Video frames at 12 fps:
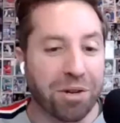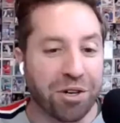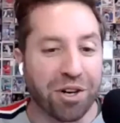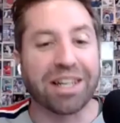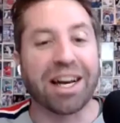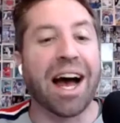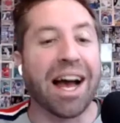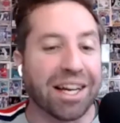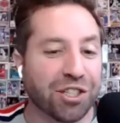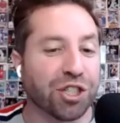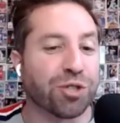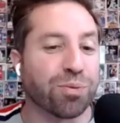You're like, I can
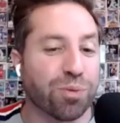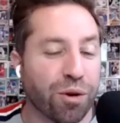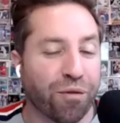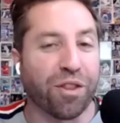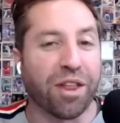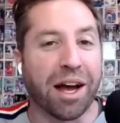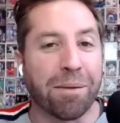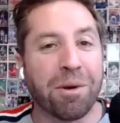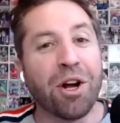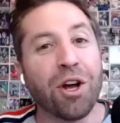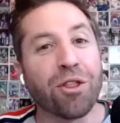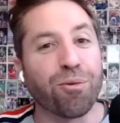just root for them
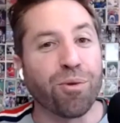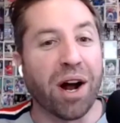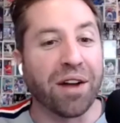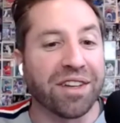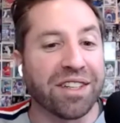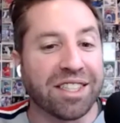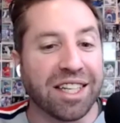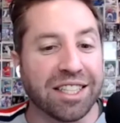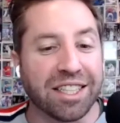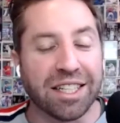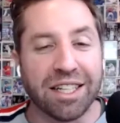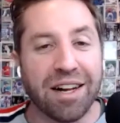throughout the
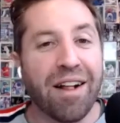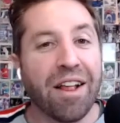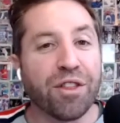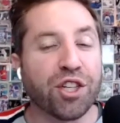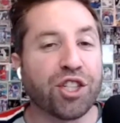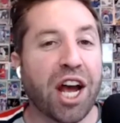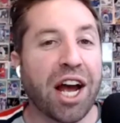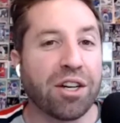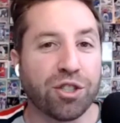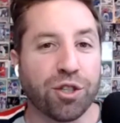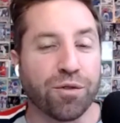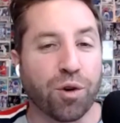season. The challenge,
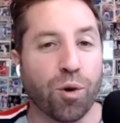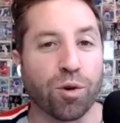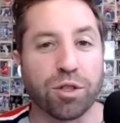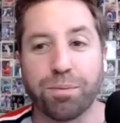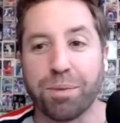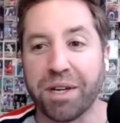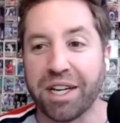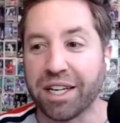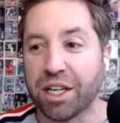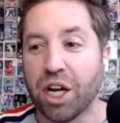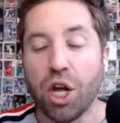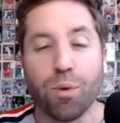of course, being
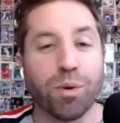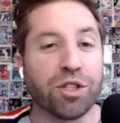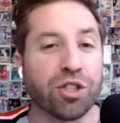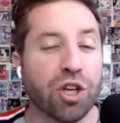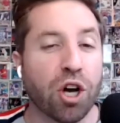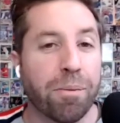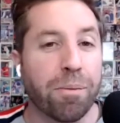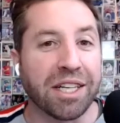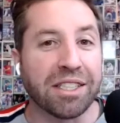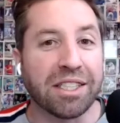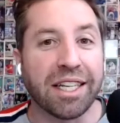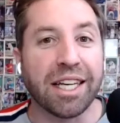with so many
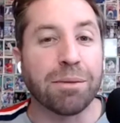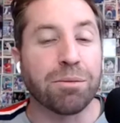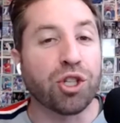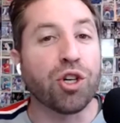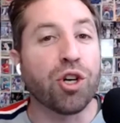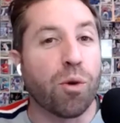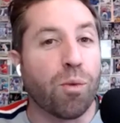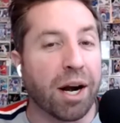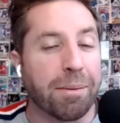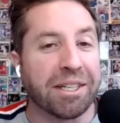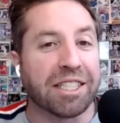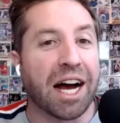teams, you don't want to
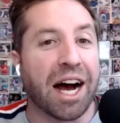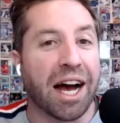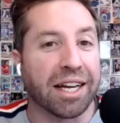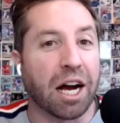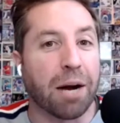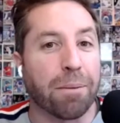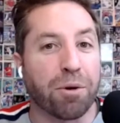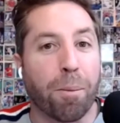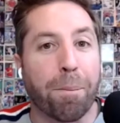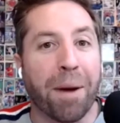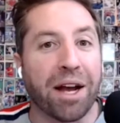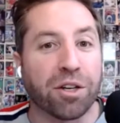be tying up your
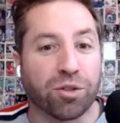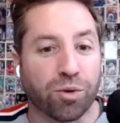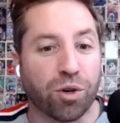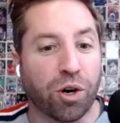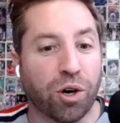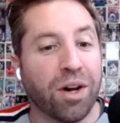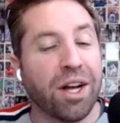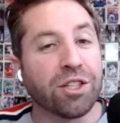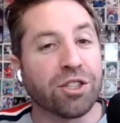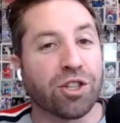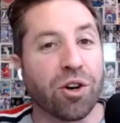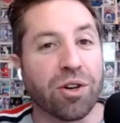bankroll.
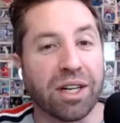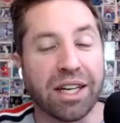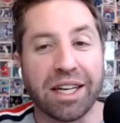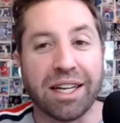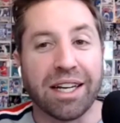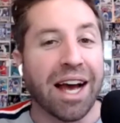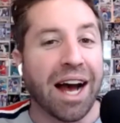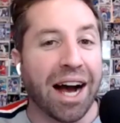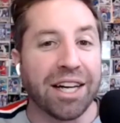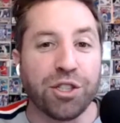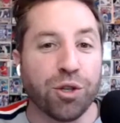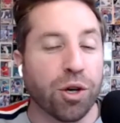Certainly, I
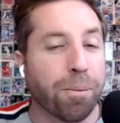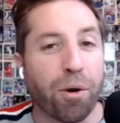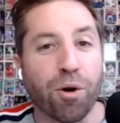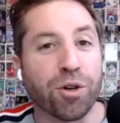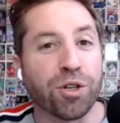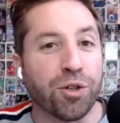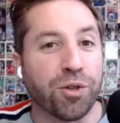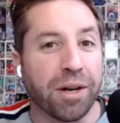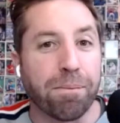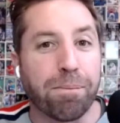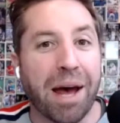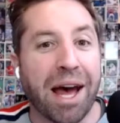do a per-unit
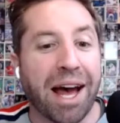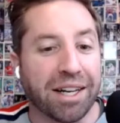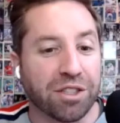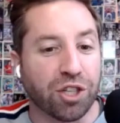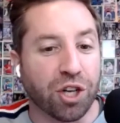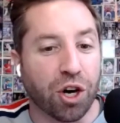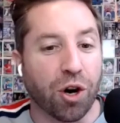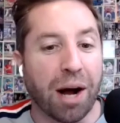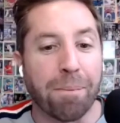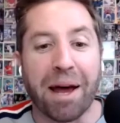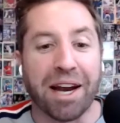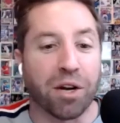bet. So I'm
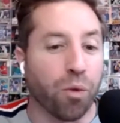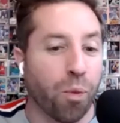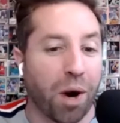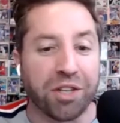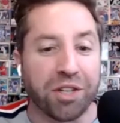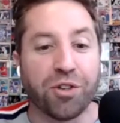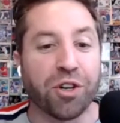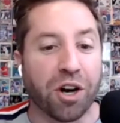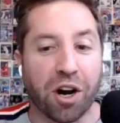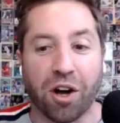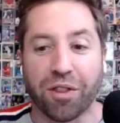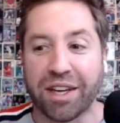betting one unit on
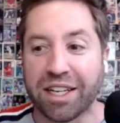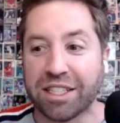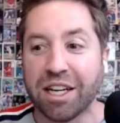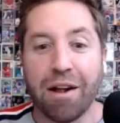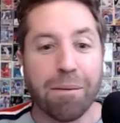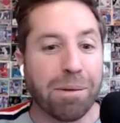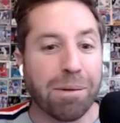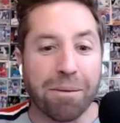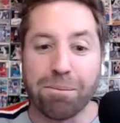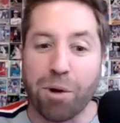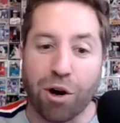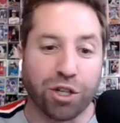all these, but
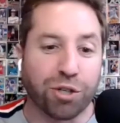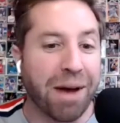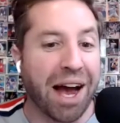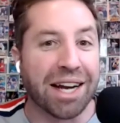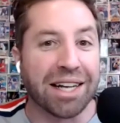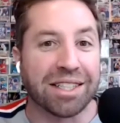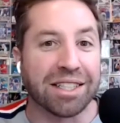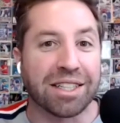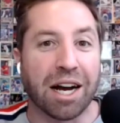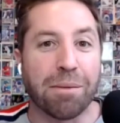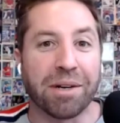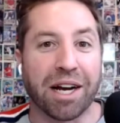March Madness is
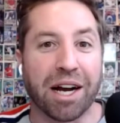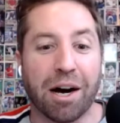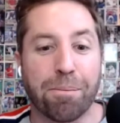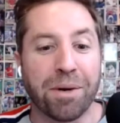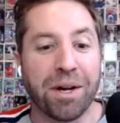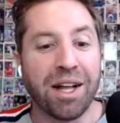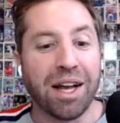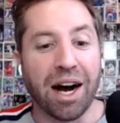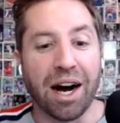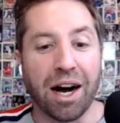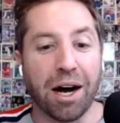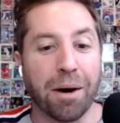coming up,
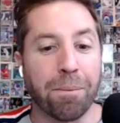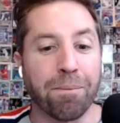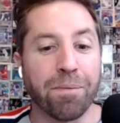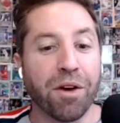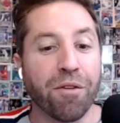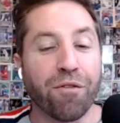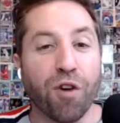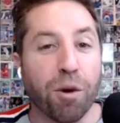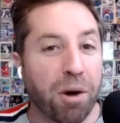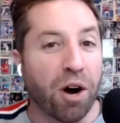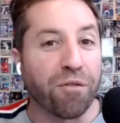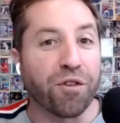um,
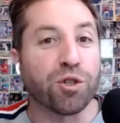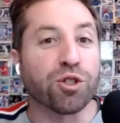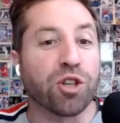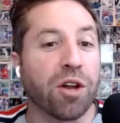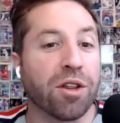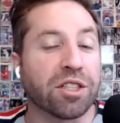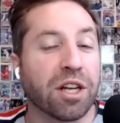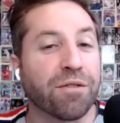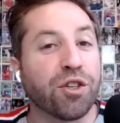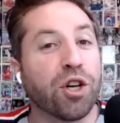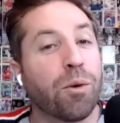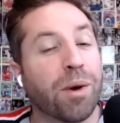football futures, all this stuff. You
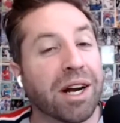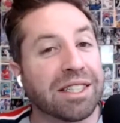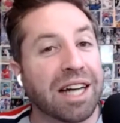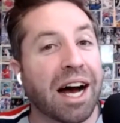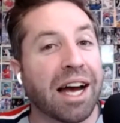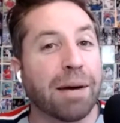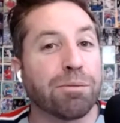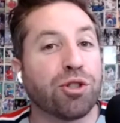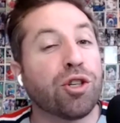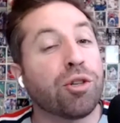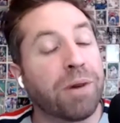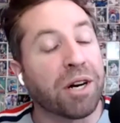don't want to tie up
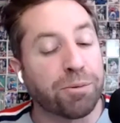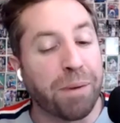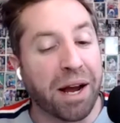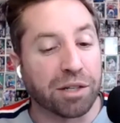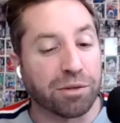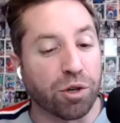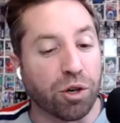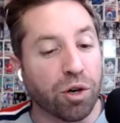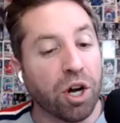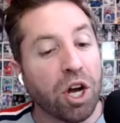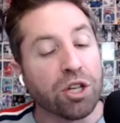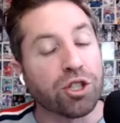too much bankroll.
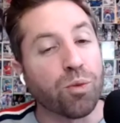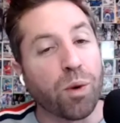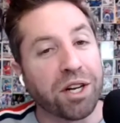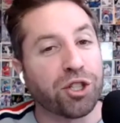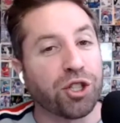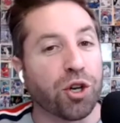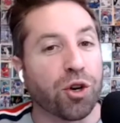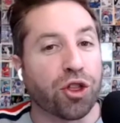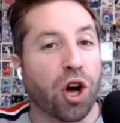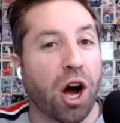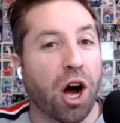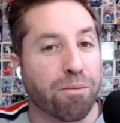So what is your
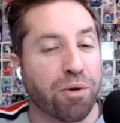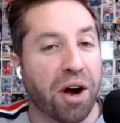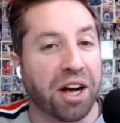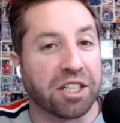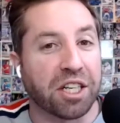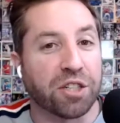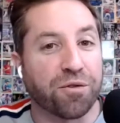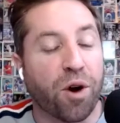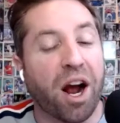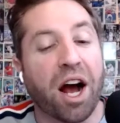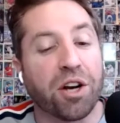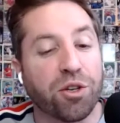thought process for
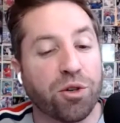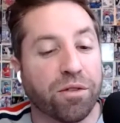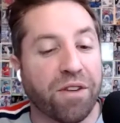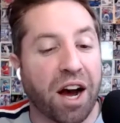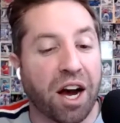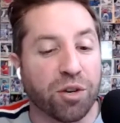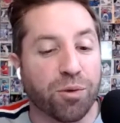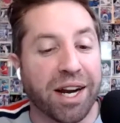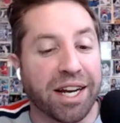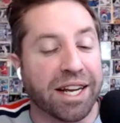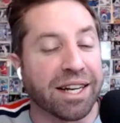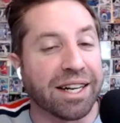how you evaluate
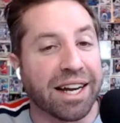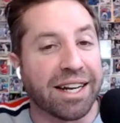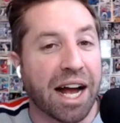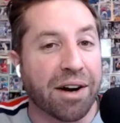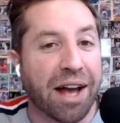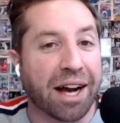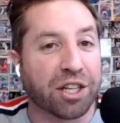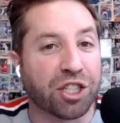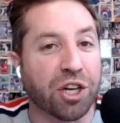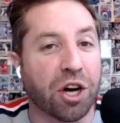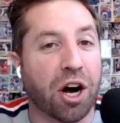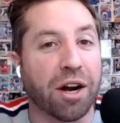and lay down action
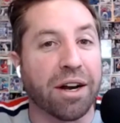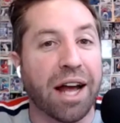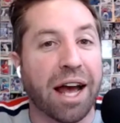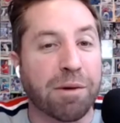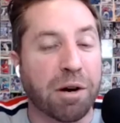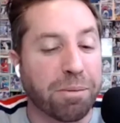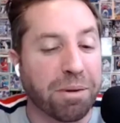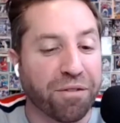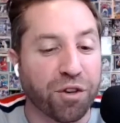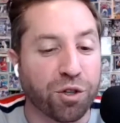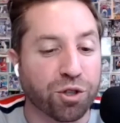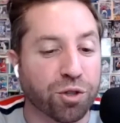on M L B
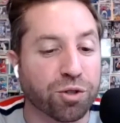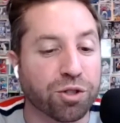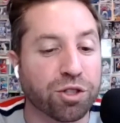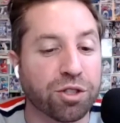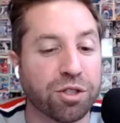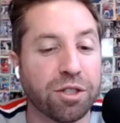futures?